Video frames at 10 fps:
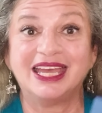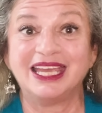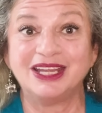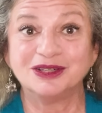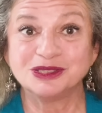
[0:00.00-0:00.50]

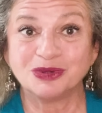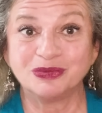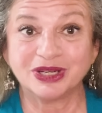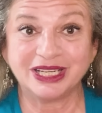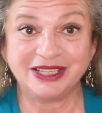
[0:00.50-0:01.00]
Here's what
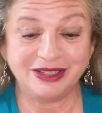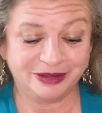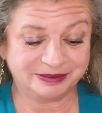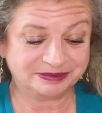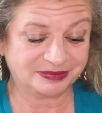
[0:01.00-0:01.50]
we're going to
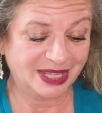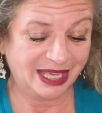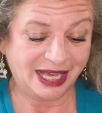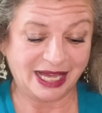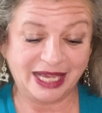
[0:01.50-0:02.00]
do.
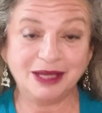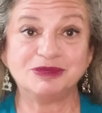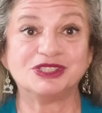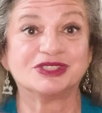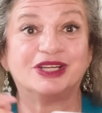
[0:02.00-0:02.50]
I am
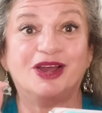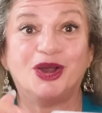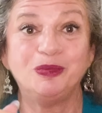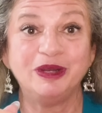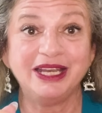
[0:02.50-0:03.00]
just going to
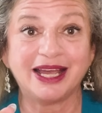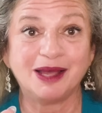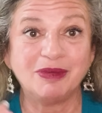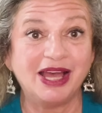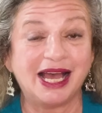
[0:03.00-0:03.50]
open it
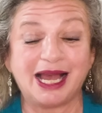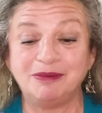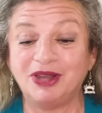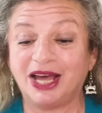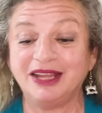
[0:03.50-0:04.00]
up.
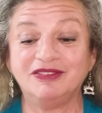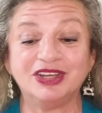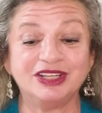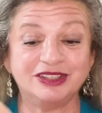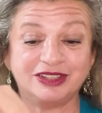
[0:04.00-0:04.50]
I'm not even
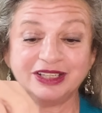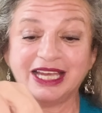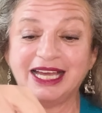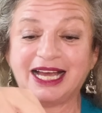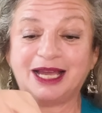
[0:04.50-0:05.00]
going to look.
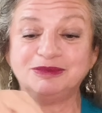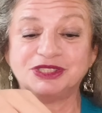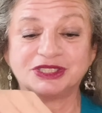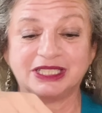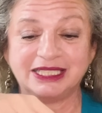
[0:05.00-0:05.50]
I'm
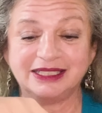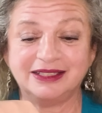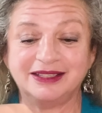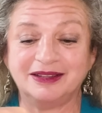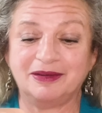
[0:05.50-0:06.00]
just going to,
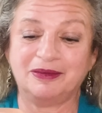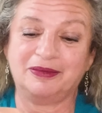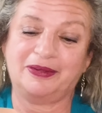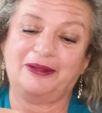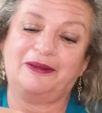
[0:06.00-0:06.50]

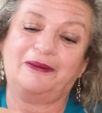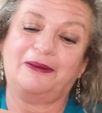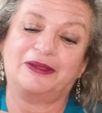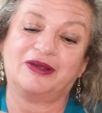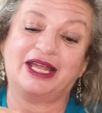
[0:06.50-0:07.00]

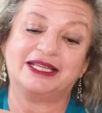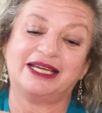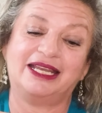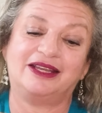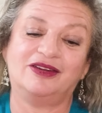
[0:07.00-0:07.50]
they're kind of
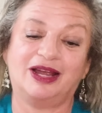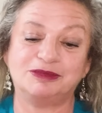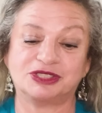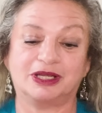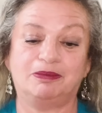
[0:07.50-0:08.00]
tight in here. I'm
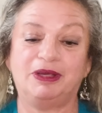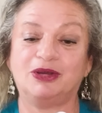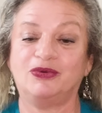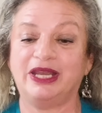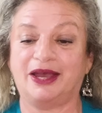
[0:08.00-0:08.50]
just going to
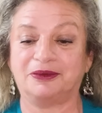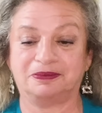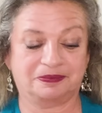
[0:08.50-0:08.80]
pick one out.